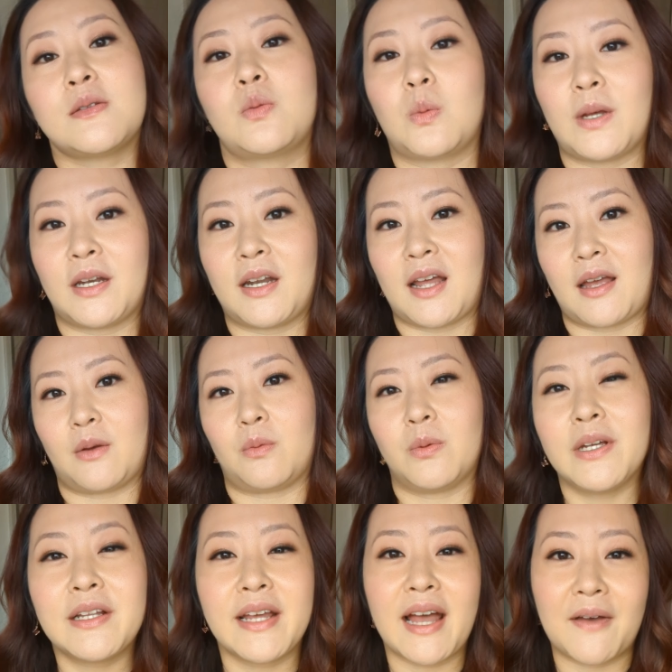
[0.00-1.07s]
is when I
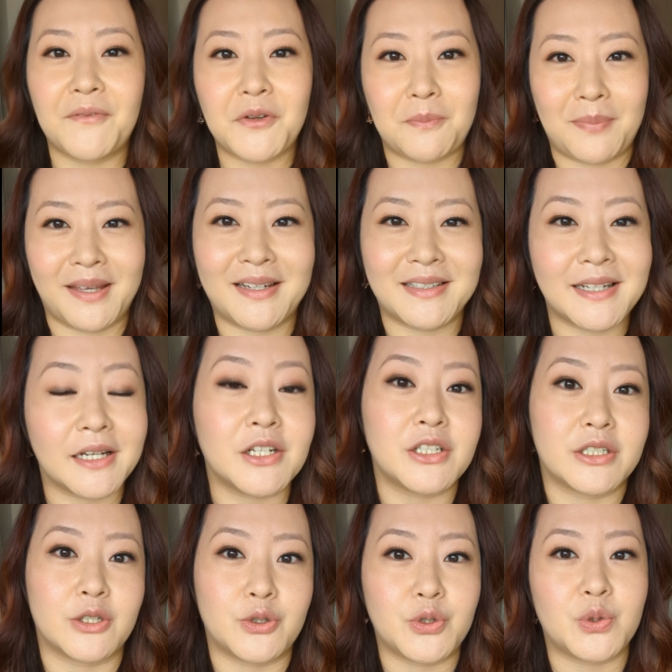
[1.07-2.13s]
really have to pay
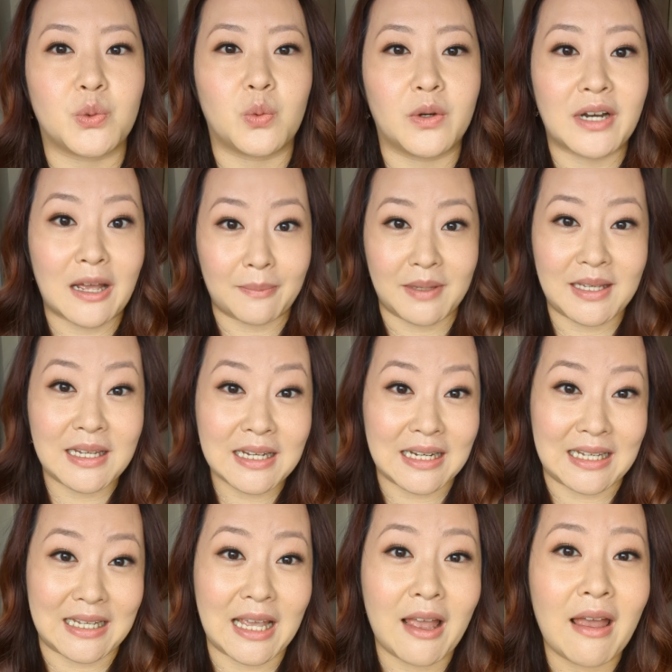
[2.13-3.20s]
attention to what I'm
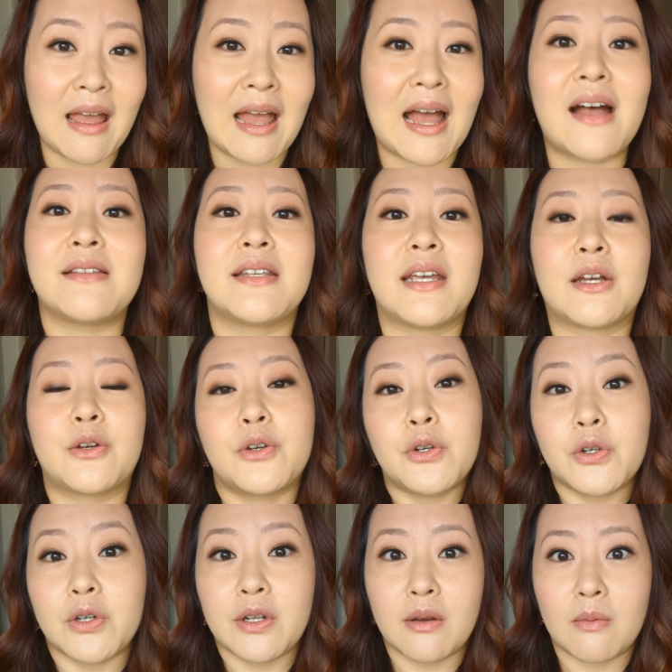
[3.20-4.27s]
eating, as it
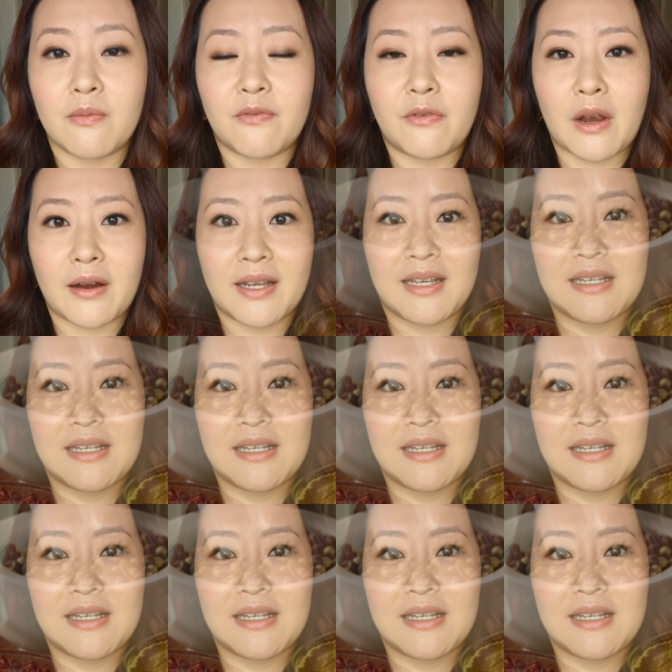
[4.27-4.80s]
could very